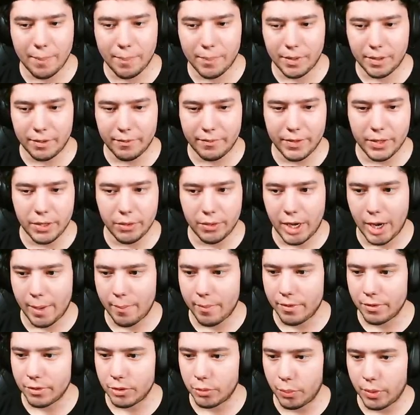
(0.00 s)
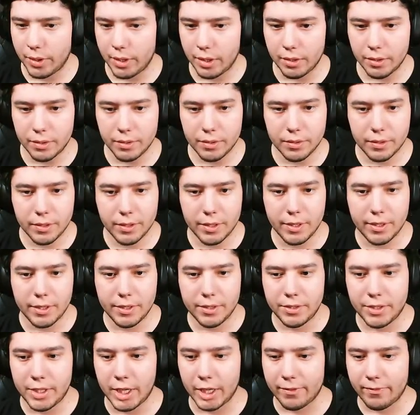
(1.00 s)
the video camera as well.
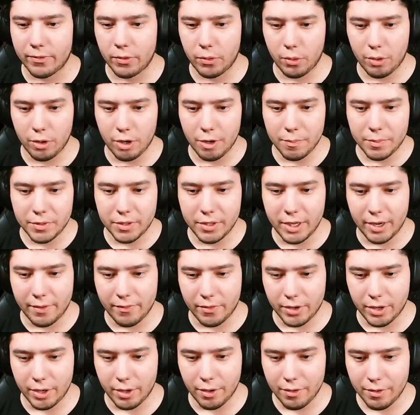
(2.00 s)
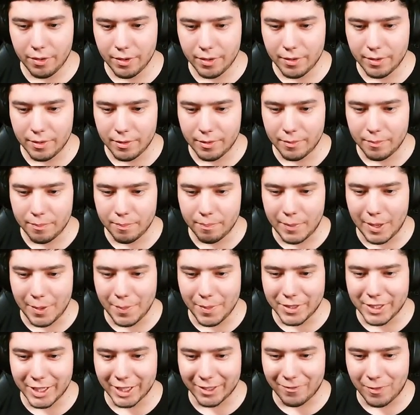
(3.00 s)
Check for orbs, you never know.
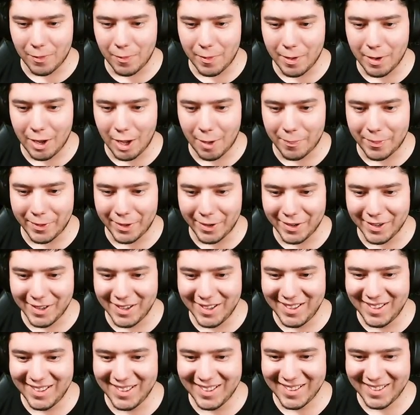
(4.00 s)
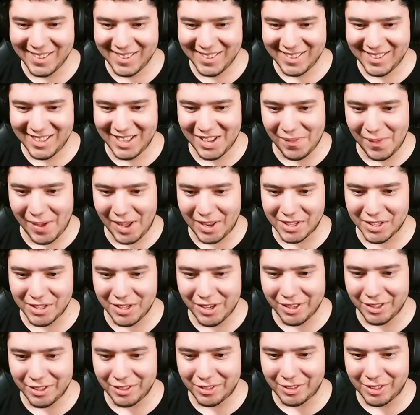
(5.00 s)
Maybe check from up here. Imagine
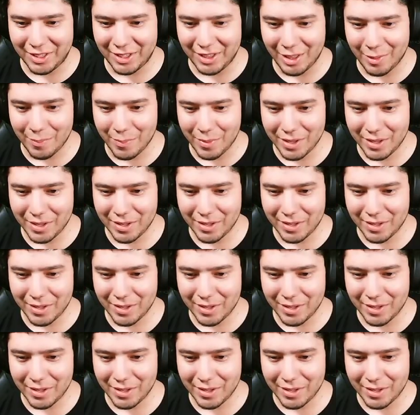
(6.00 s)
you just see them.